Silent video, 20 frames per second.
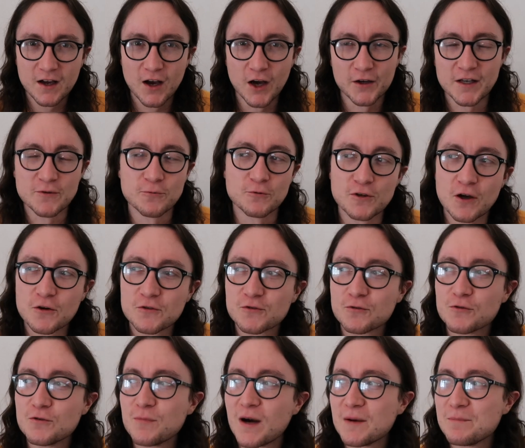okay, we'll go
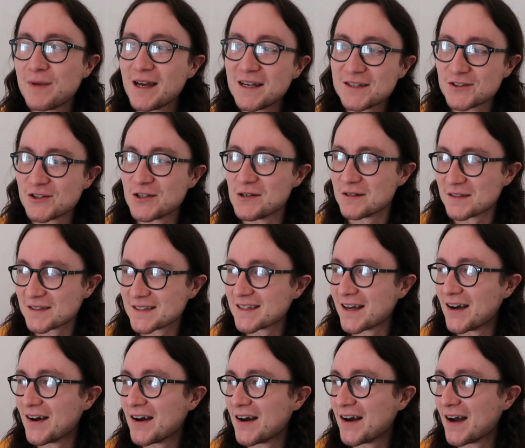through my pictures
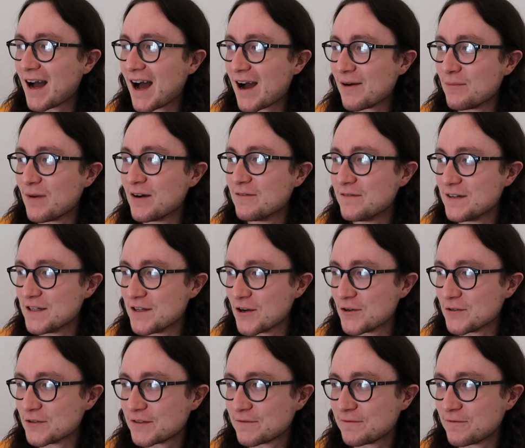uh, and my
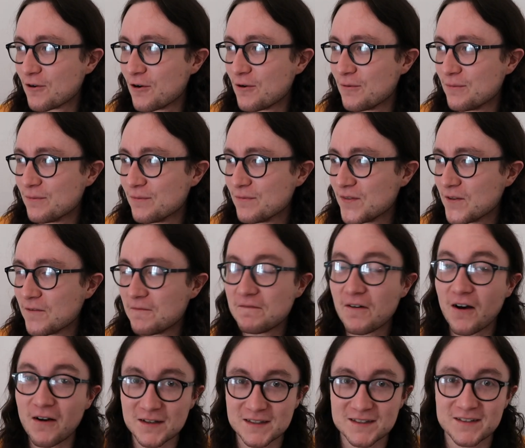videos from the
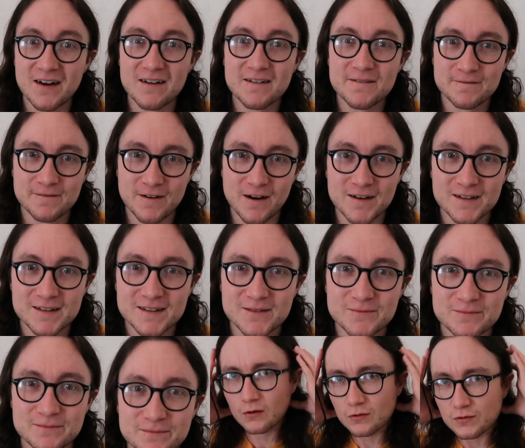first night first.
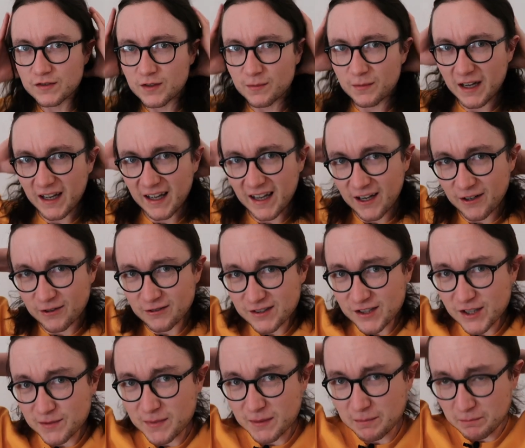Also, my hair has
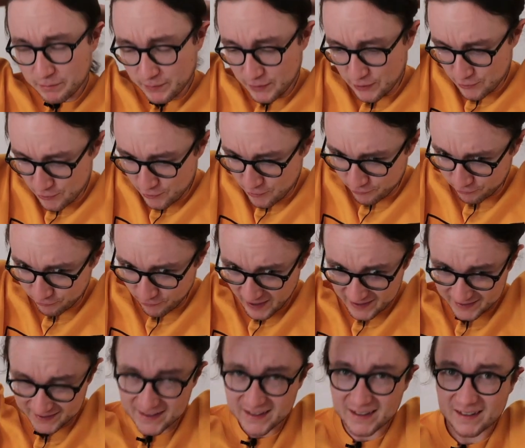just been pure
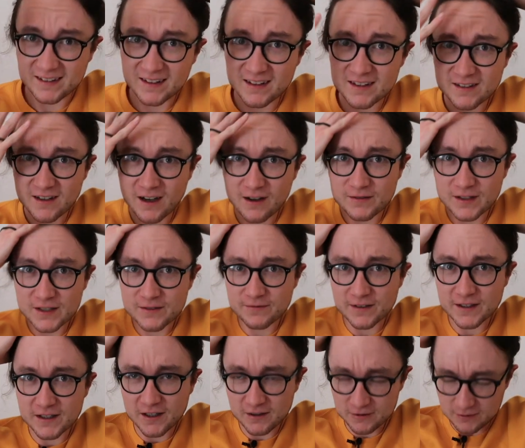ratty at the start of this
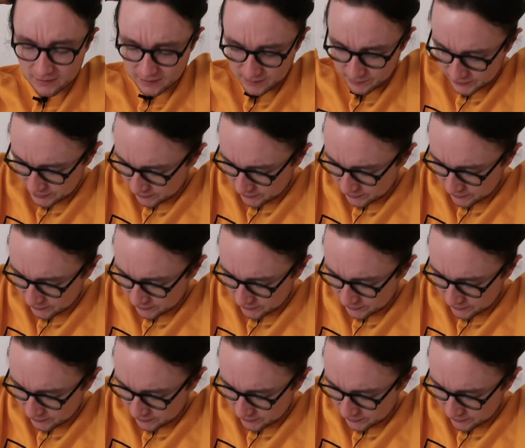video. I'm